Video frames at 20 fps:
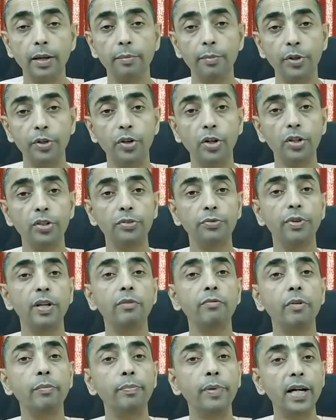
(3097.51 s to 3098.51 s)
Because when
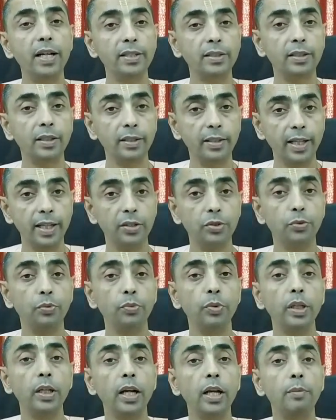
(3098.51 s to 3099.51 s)
we pass the test,
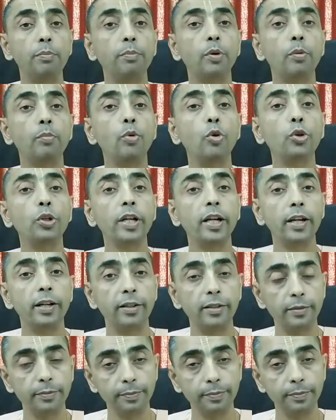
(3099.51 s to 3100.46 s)
we get promoted.